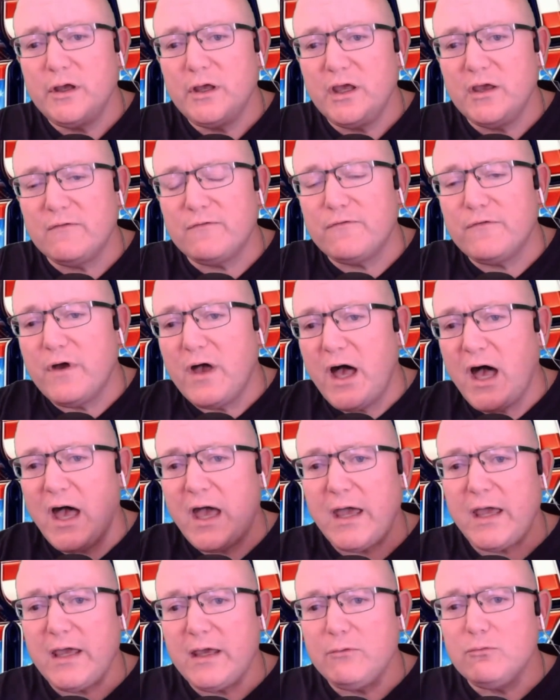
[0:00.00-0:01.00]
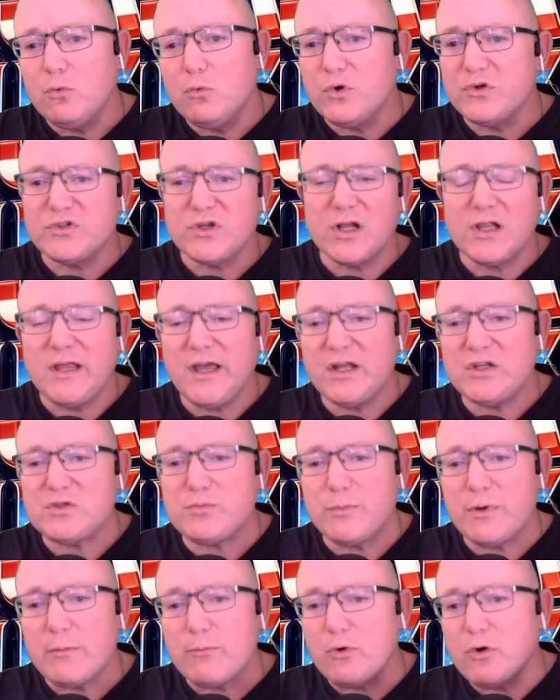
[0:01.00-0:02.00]
if I was a Klan
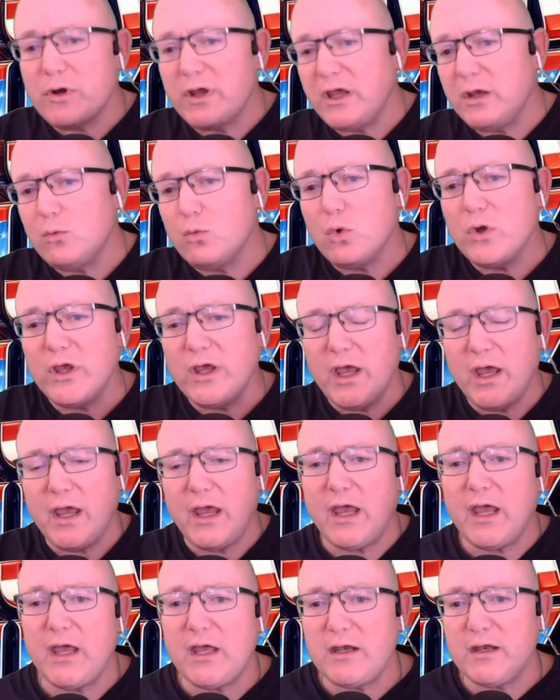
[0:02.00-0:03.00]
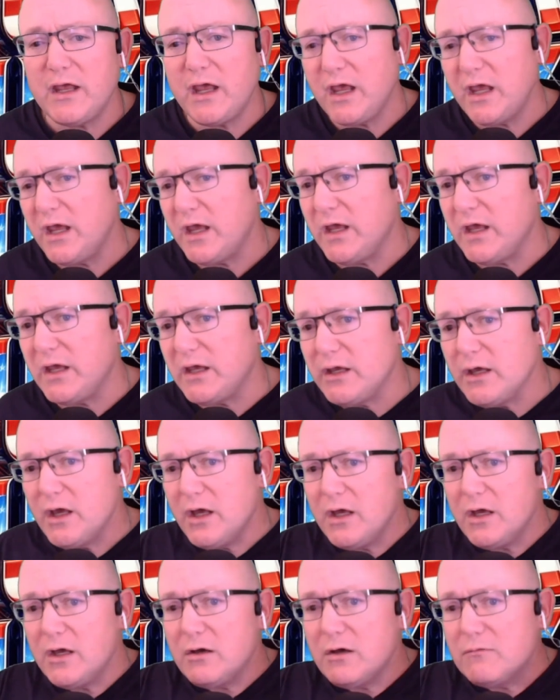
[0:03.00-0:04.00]
member and we had a
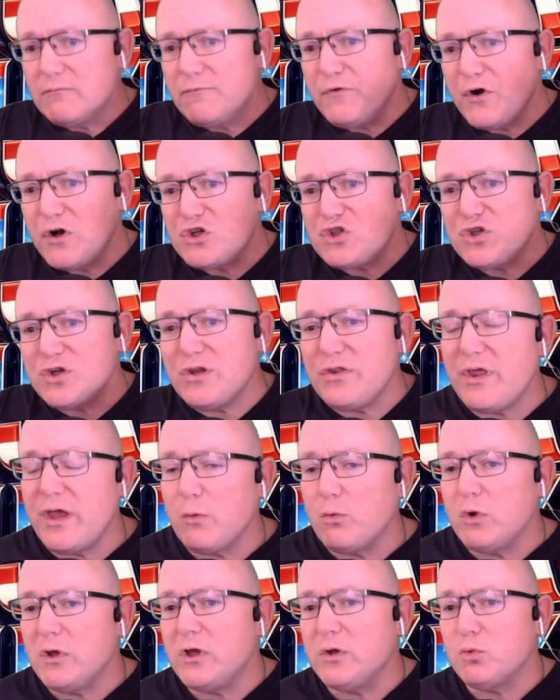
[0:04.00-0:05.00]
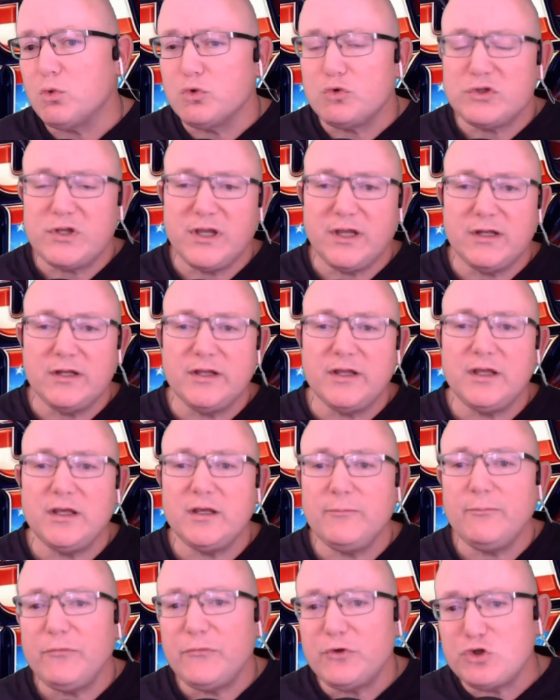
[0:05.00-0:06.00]
function that we
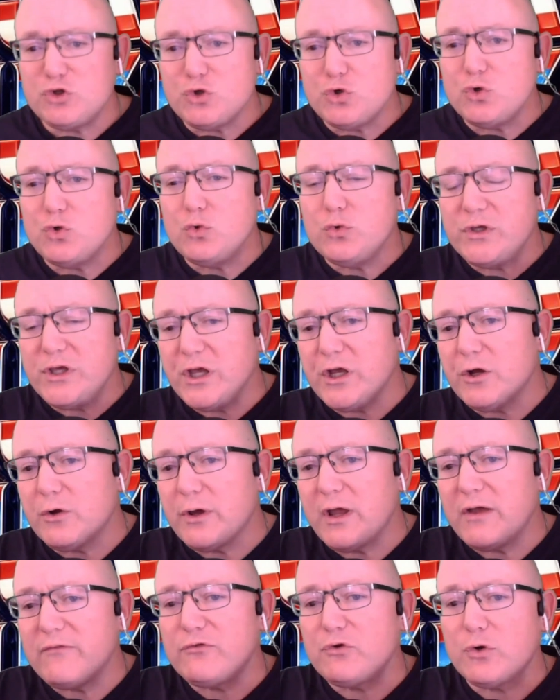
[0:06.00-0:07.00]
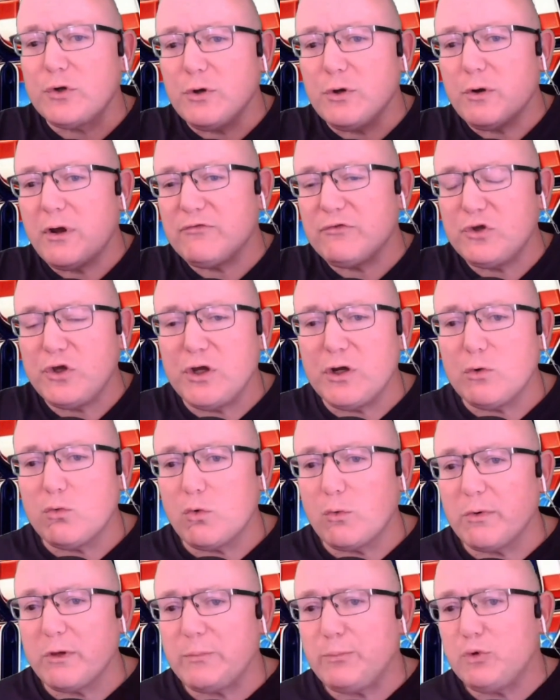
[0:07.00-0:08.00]
routinely do year after year after year
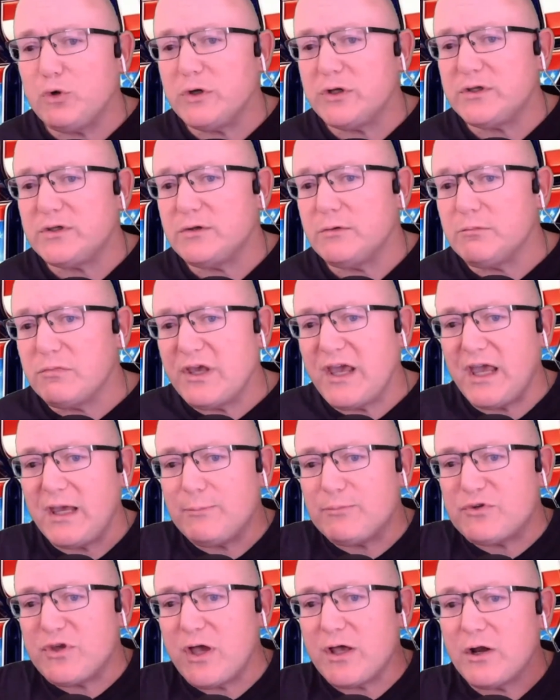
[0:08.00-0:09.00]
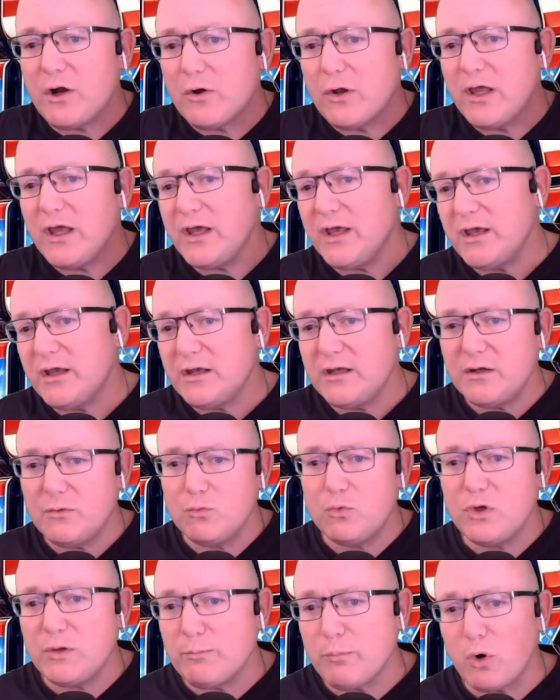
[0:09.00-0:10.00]
where we put capes on our head
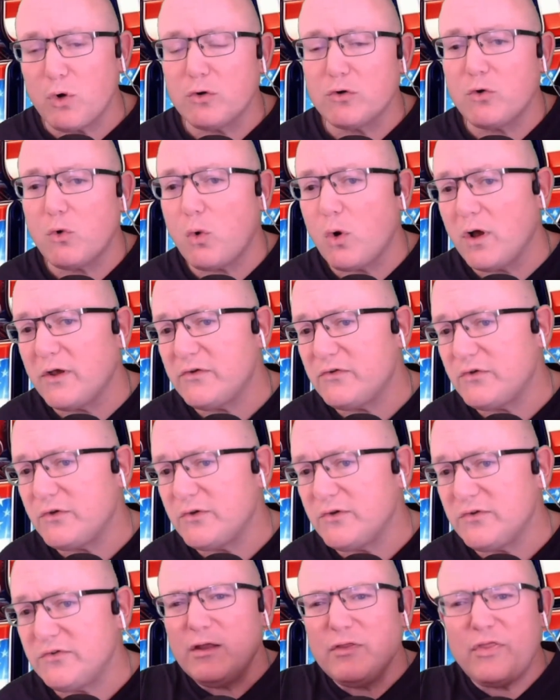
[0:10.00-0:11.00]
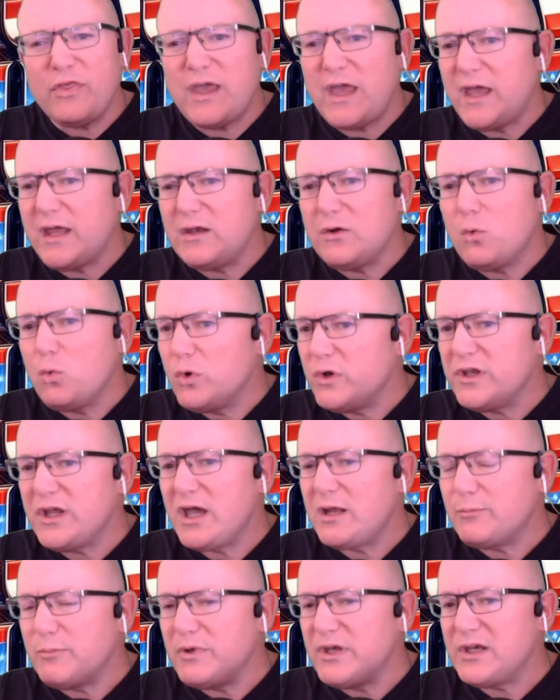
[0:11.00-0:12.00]
and we burn crosses, that would
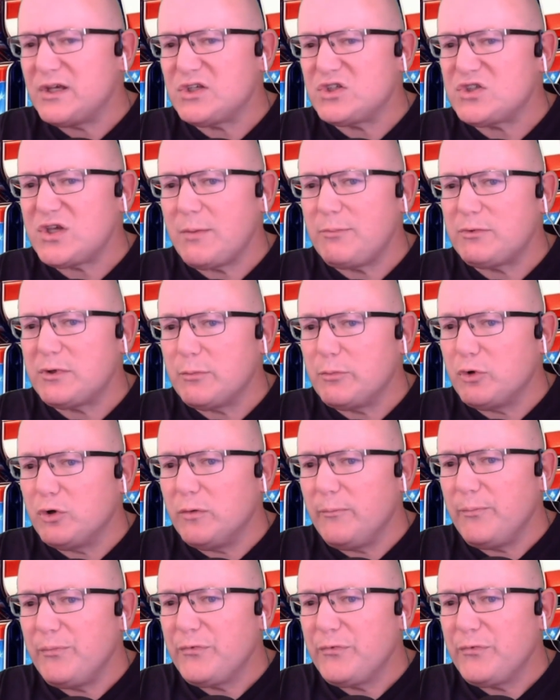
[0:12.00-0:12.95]
not be acceptable